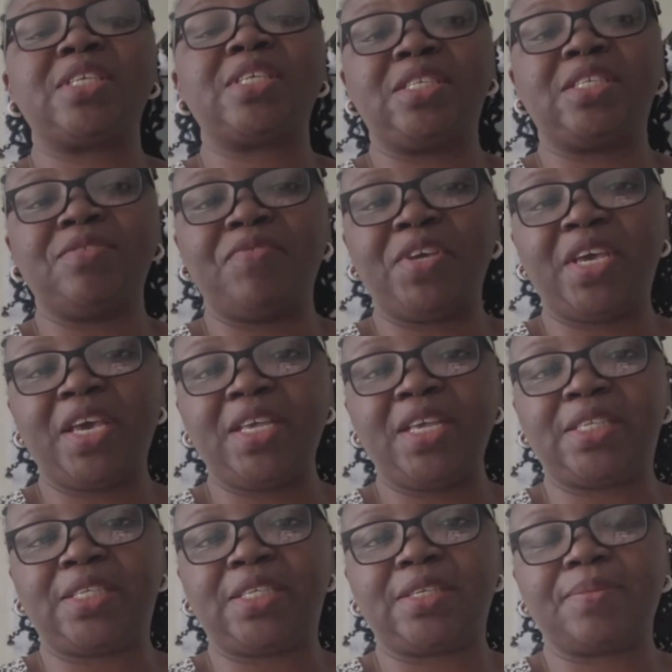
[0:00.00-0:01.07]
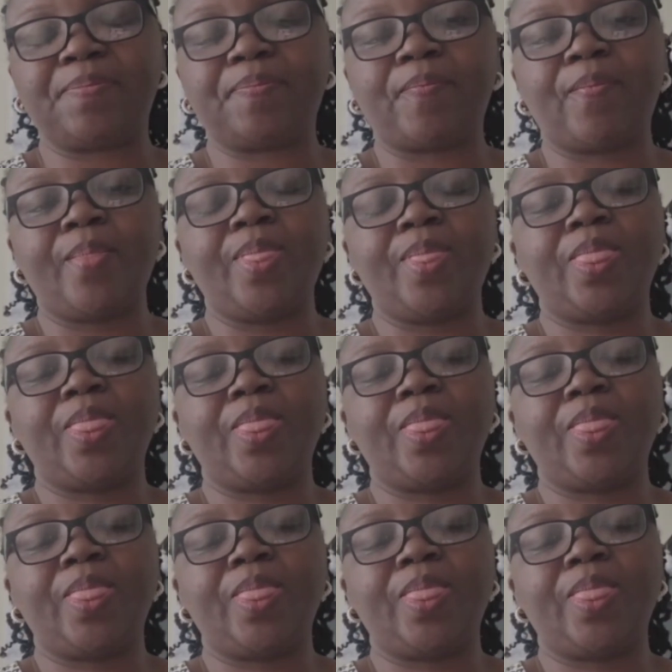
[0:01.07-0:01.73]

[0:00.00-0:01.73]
academic certificates,